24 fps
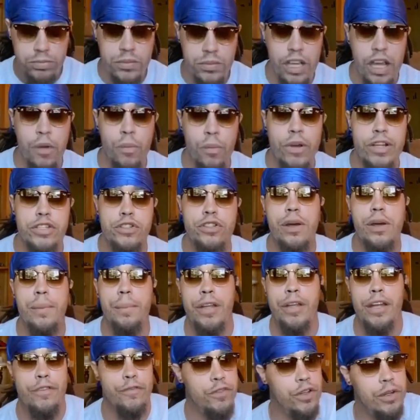and
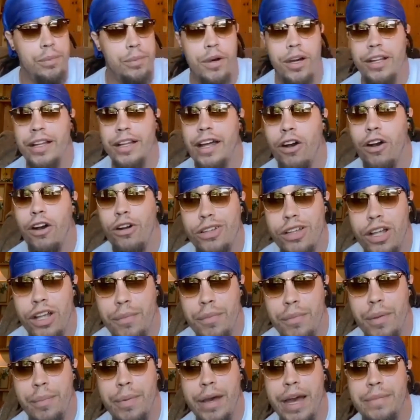played football at
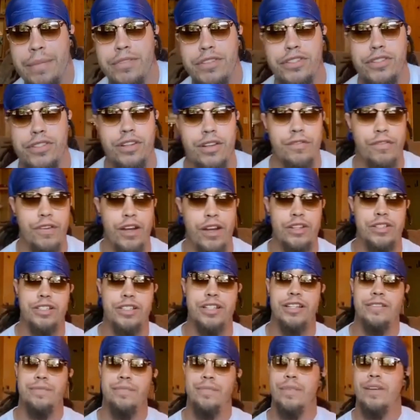Oklahoma Baptist
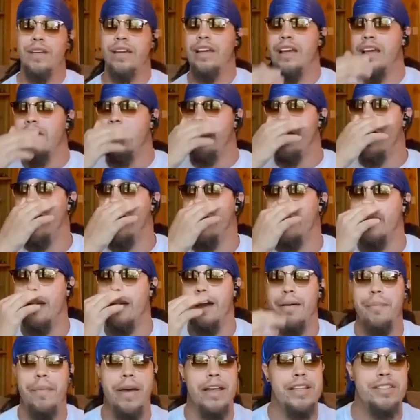University. And
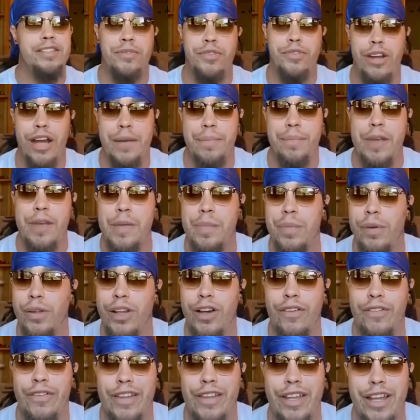met some great people
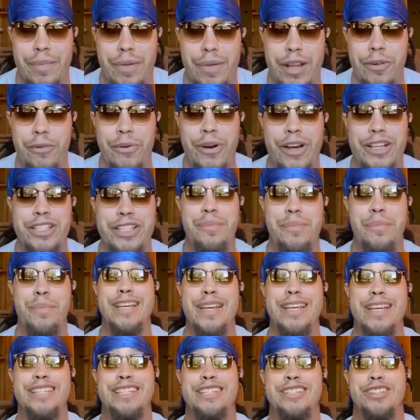over there, but it was a
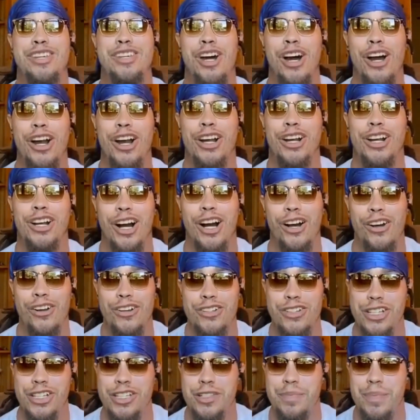bizarre
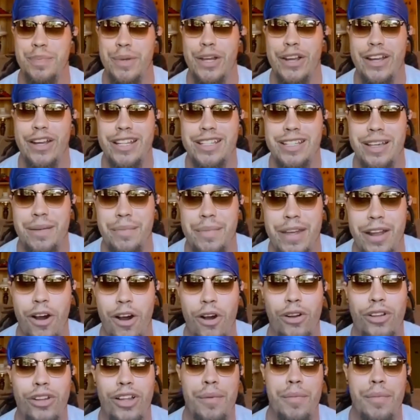college experience. I mean,
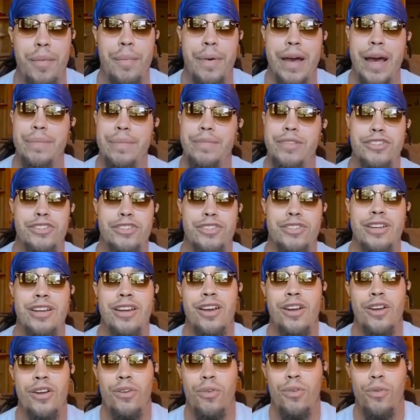Oklahoma Baptist, just
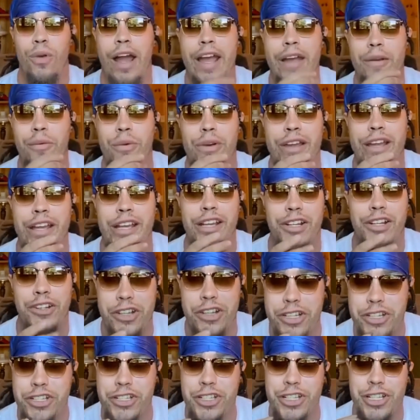right-wing
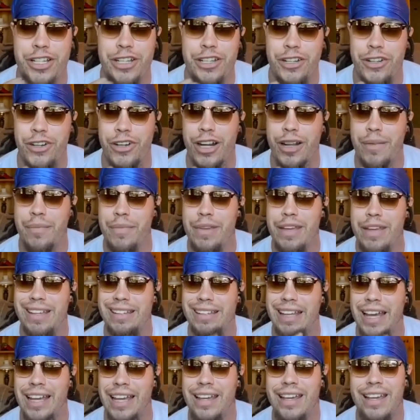Christian, you know what I
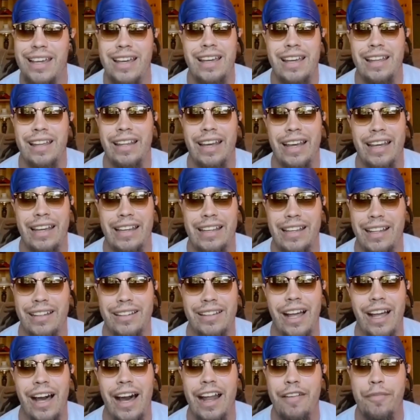mean? Like a
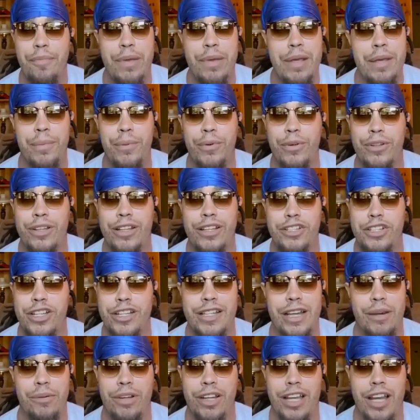lot of people, the
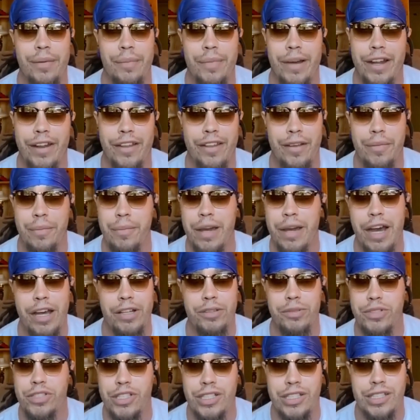shit that would come out of their
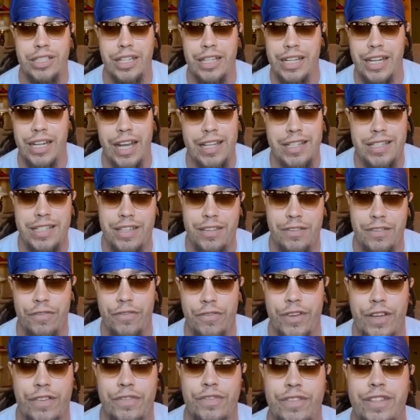mouth was just like
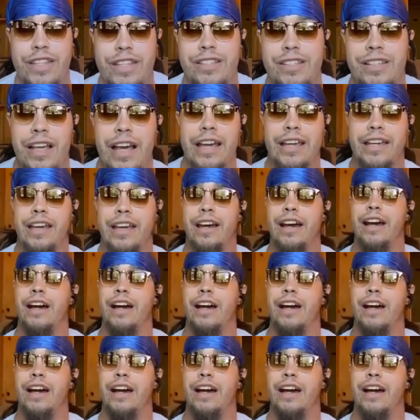1950s. Like,